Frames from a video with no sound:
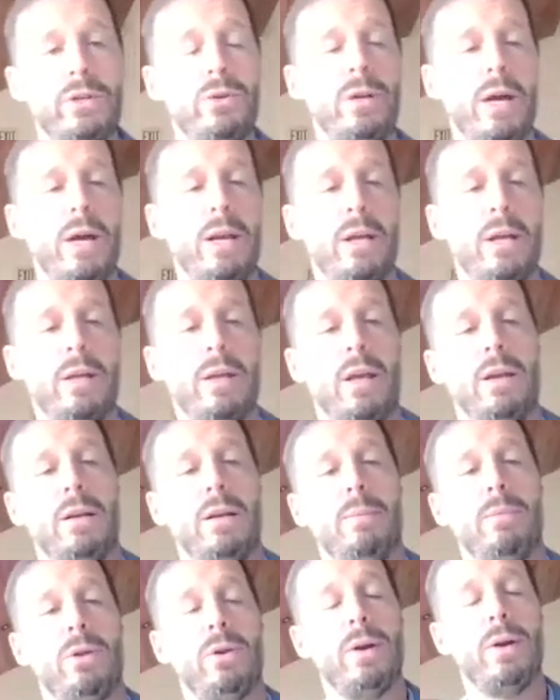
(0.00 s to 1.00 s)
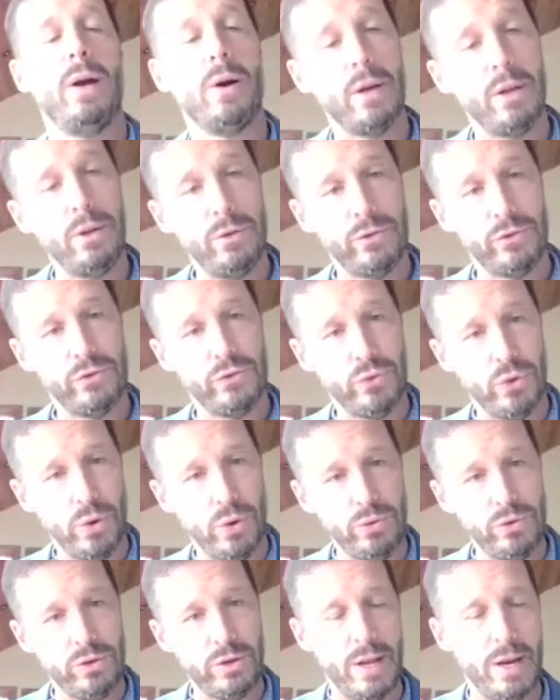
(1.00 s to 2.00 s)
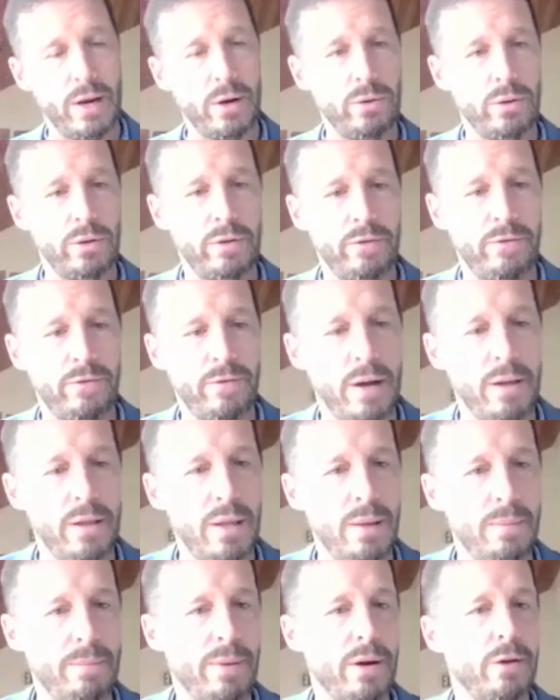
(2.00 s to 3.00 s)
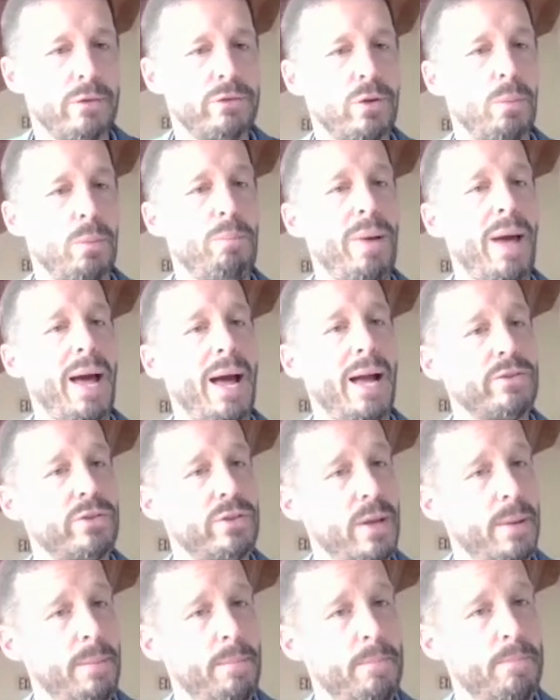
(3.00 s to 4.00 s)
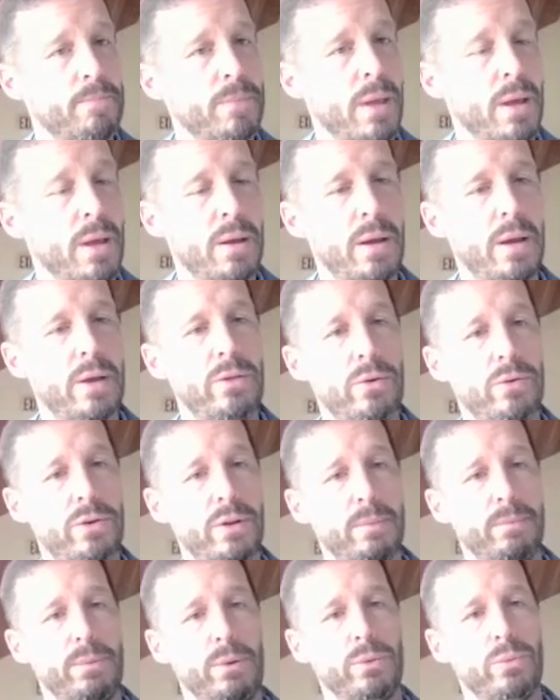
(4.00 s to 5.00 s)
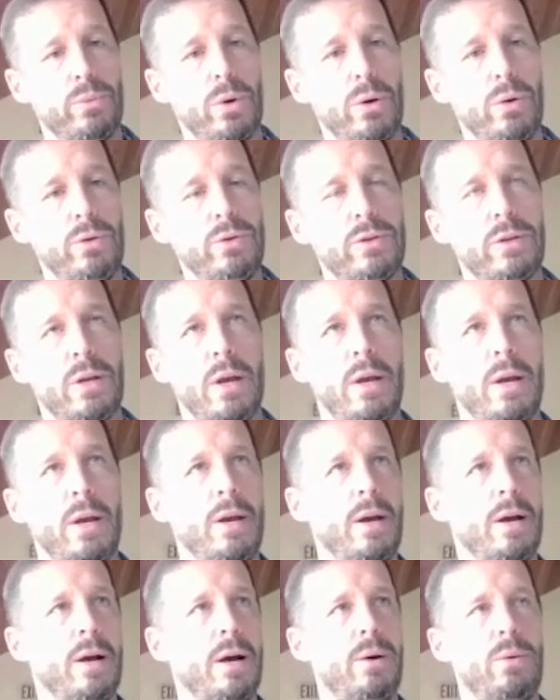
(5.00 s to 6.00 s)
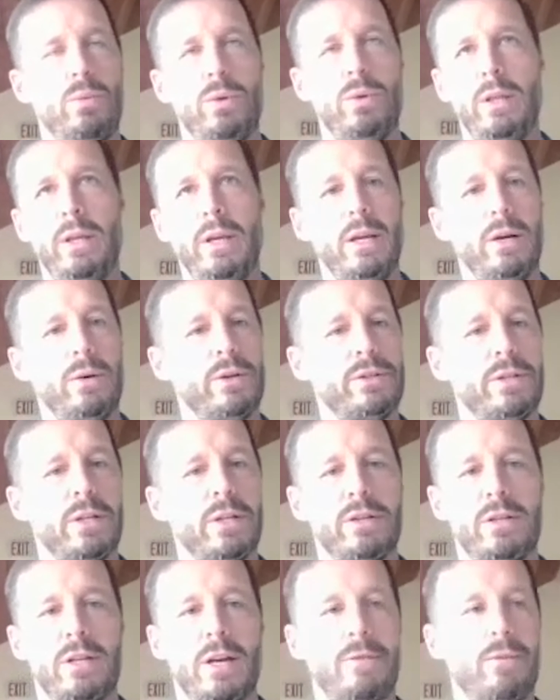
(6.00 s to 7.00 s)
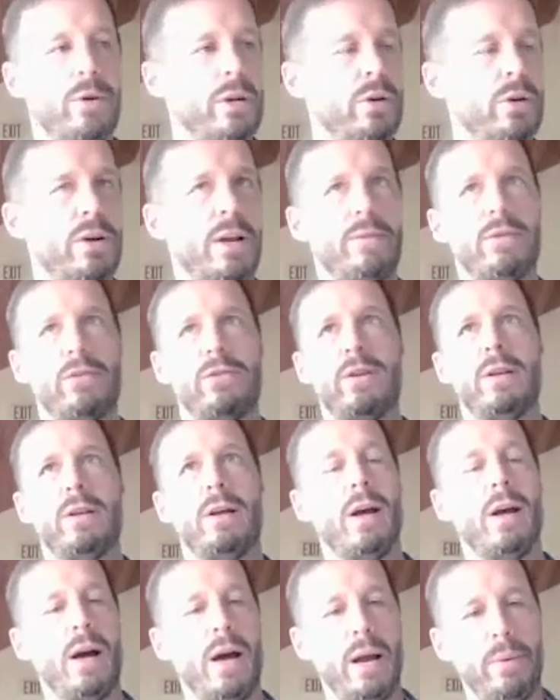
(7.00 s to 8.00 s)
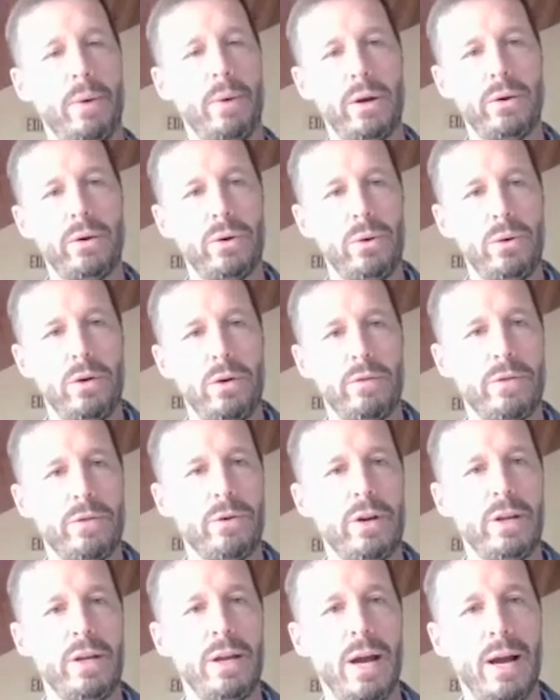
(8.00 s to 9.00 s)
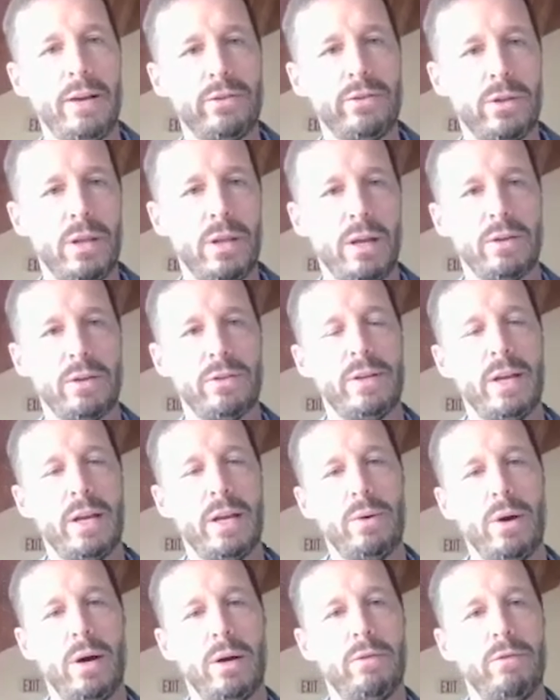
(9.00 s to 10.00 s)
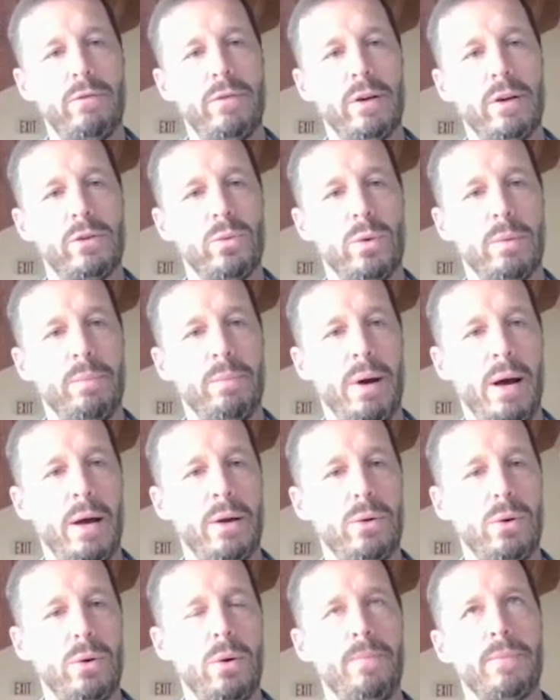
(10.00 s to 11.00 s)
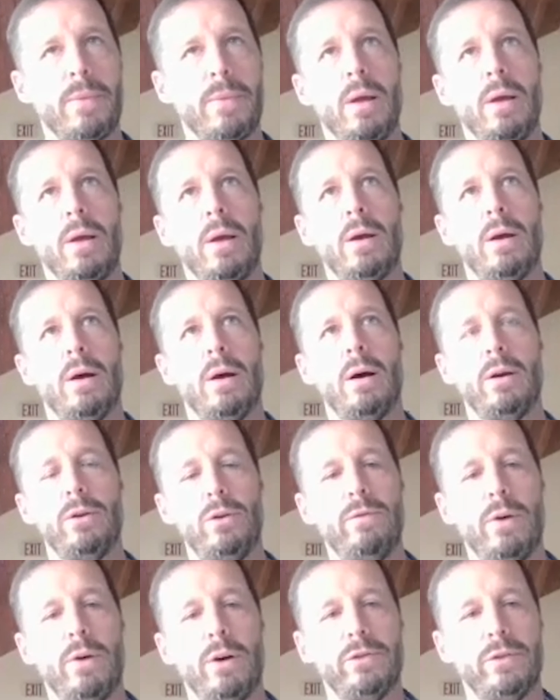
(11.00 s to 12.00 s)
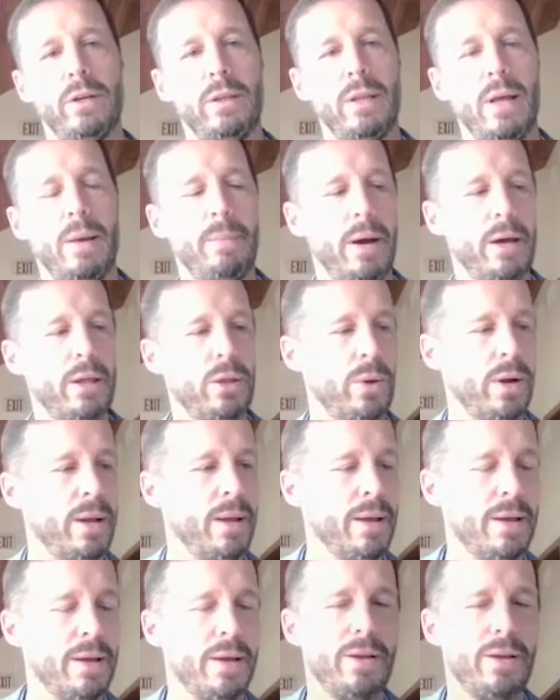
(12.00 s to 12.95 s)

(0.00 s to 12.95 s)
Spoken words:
in the United Kingdom. They're now going to use drones to not only find them, but also patch them in their dimpled roads. Really interesting stuff where you don't have to send out a high-rate crew of 30 guys so they can stand around and fix one pothole. You've all seen that, by the way.